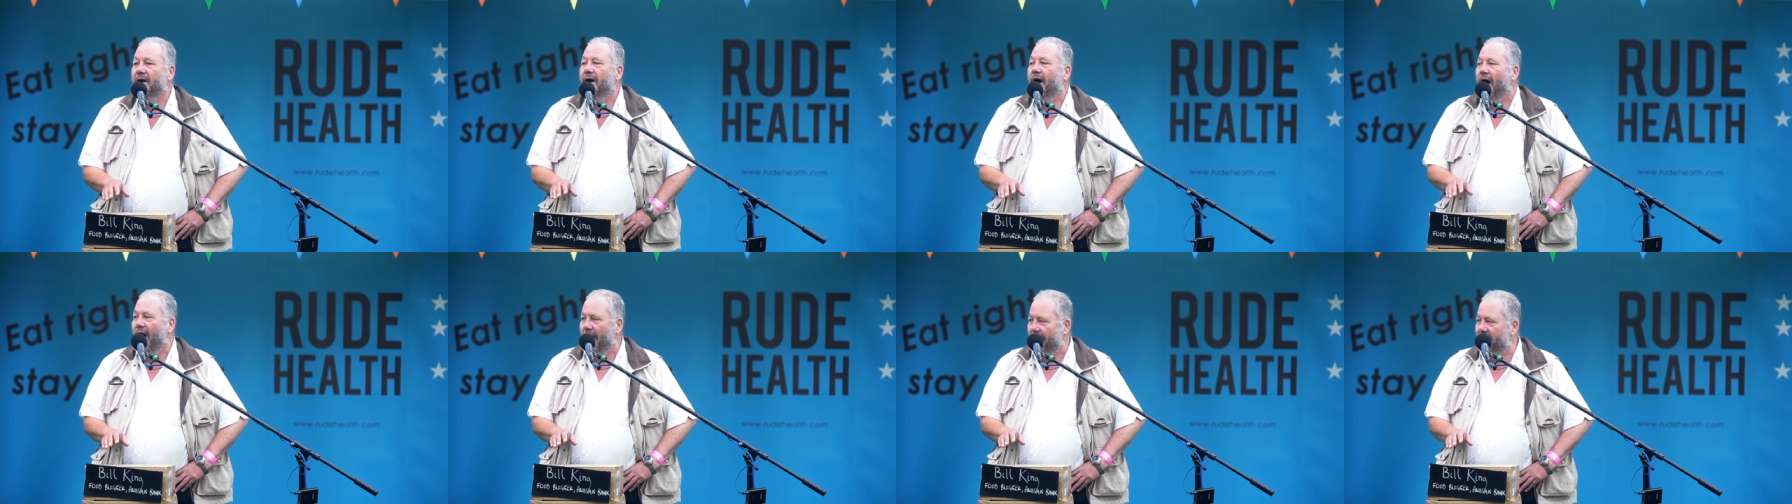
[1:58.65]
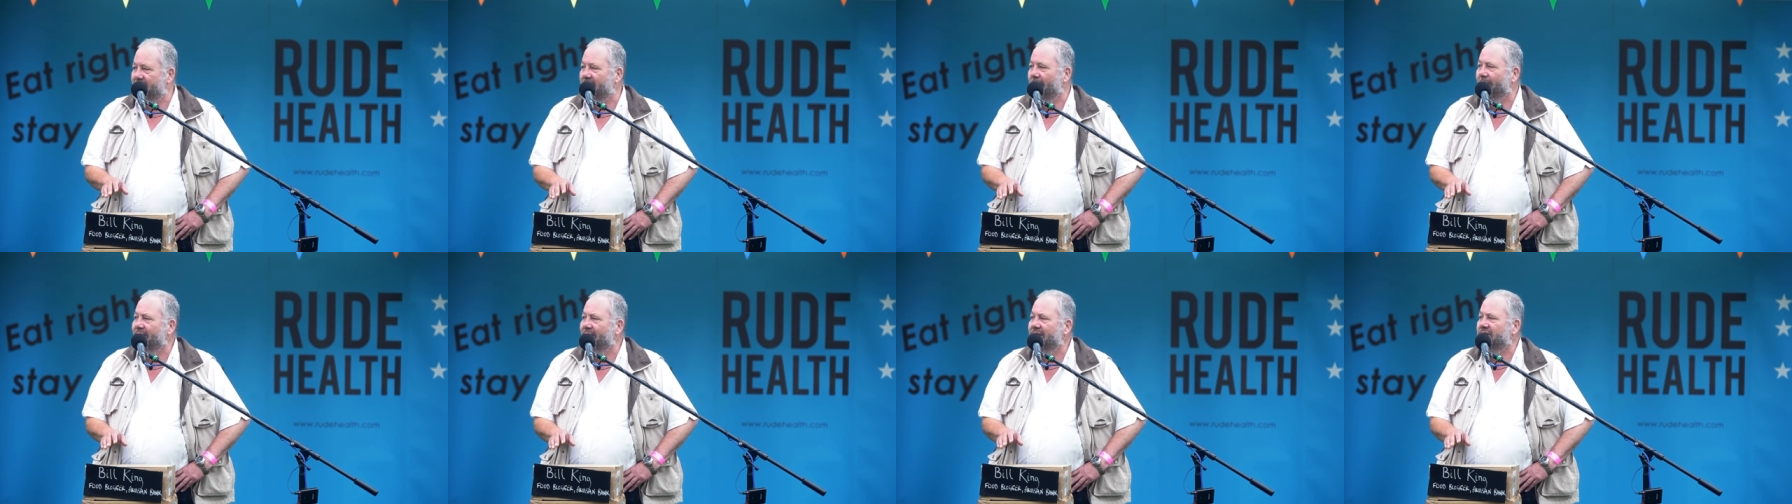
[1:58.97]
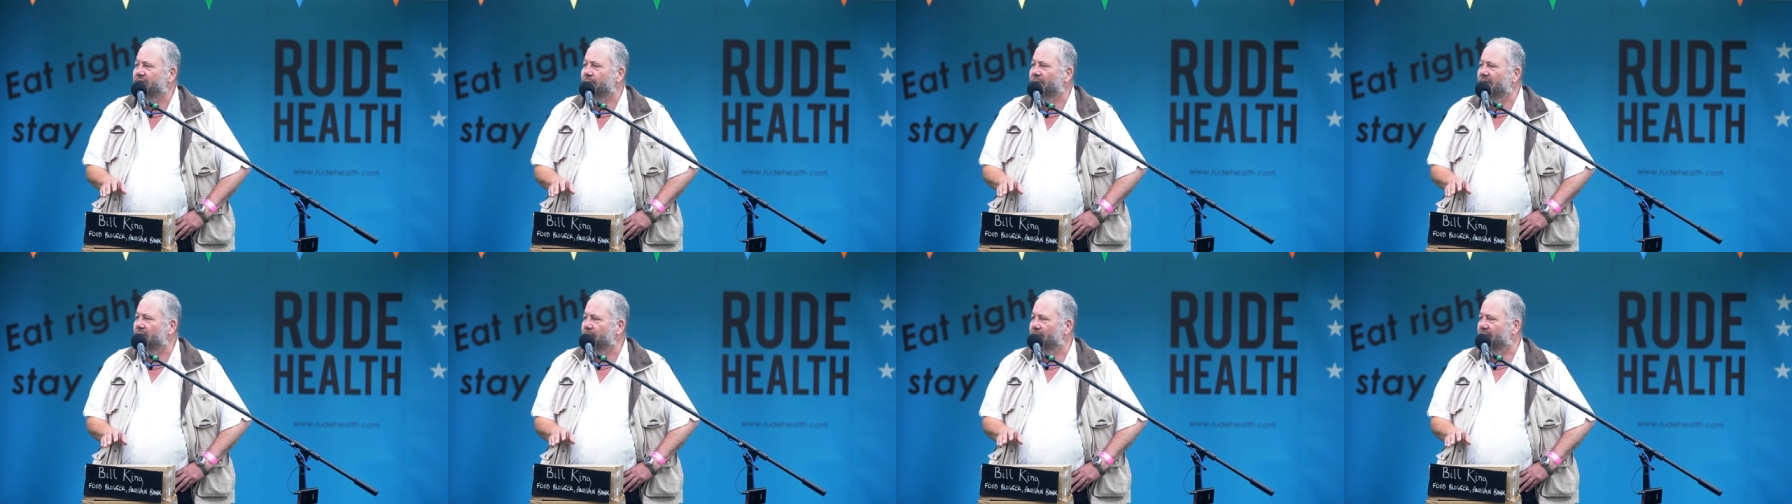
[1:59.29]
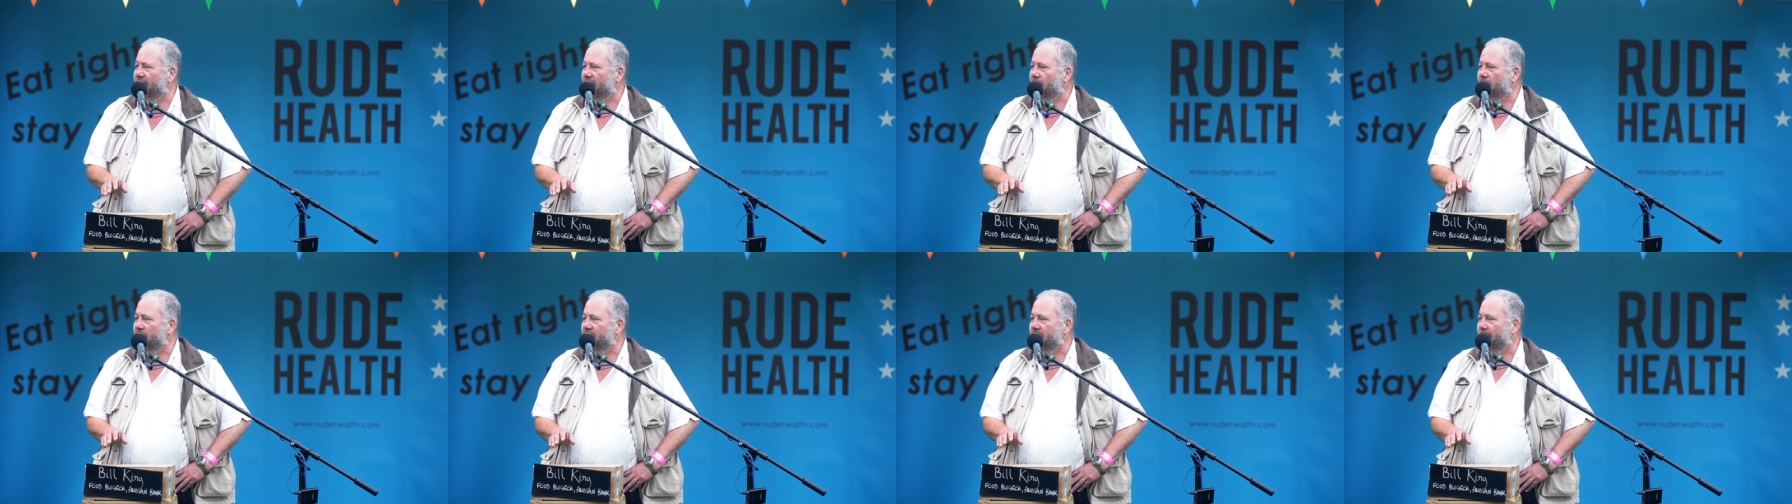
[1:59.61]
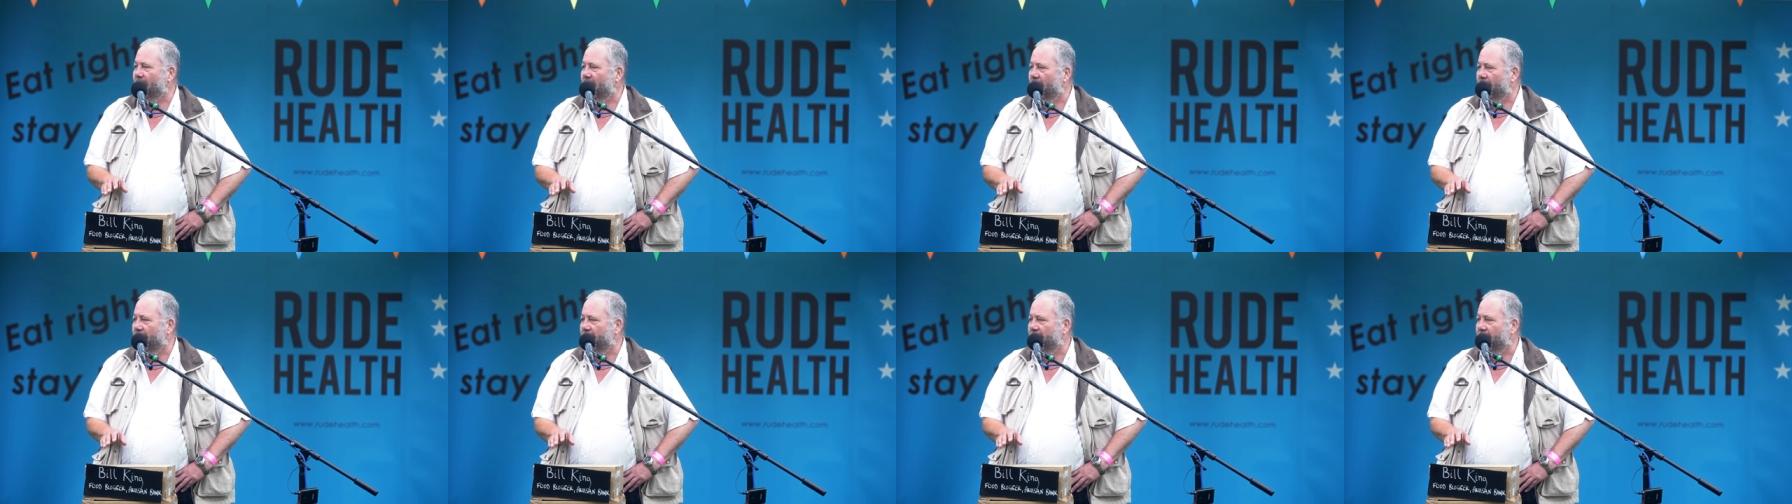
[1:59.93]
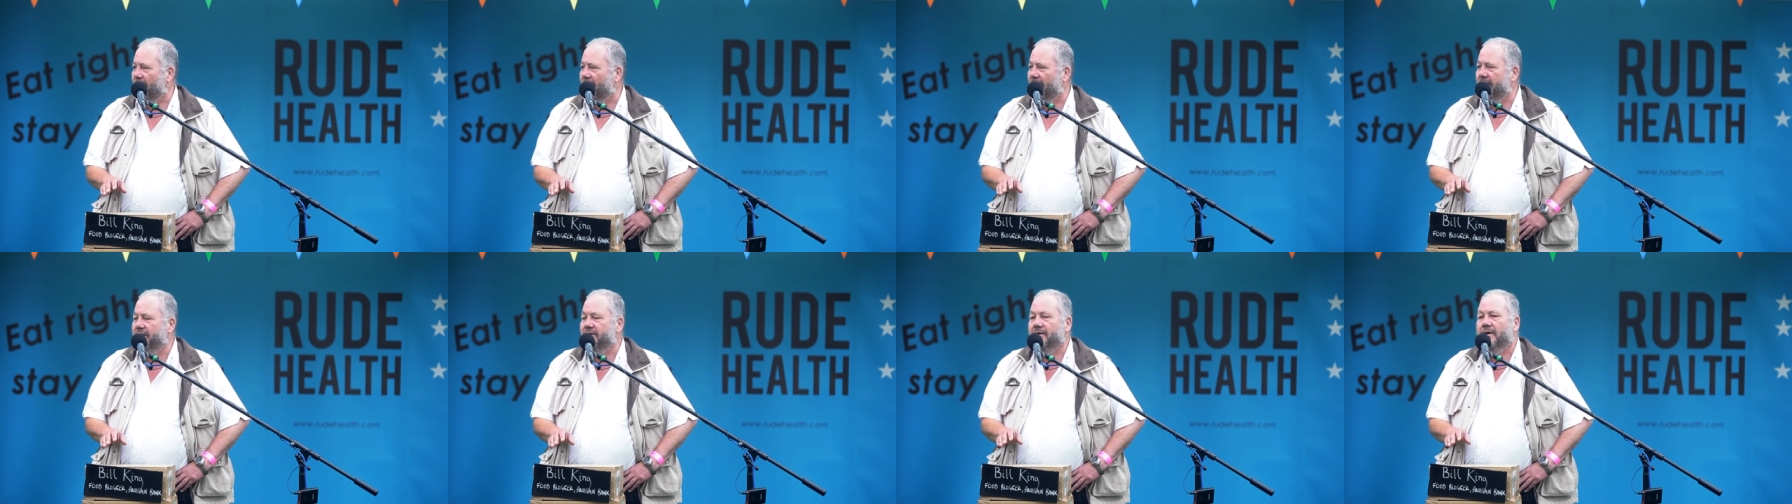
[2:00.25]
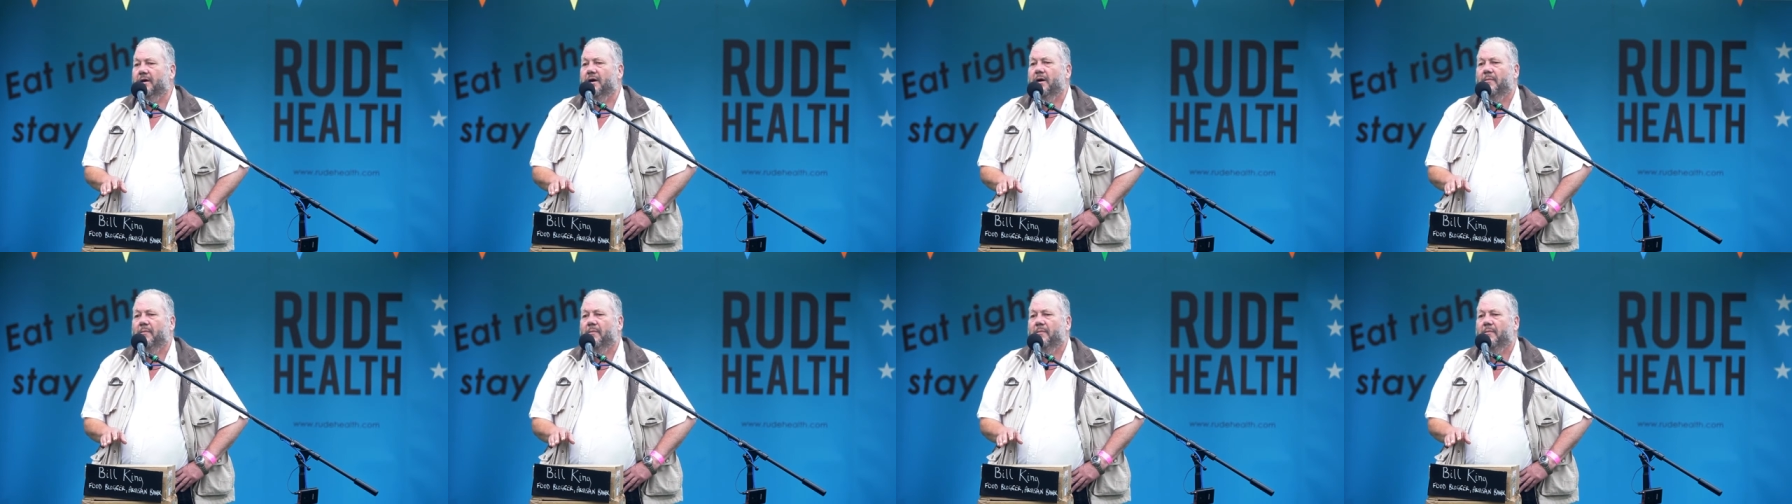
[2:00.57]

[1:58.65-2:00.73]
"I'm coming to eat with you tomorrow night.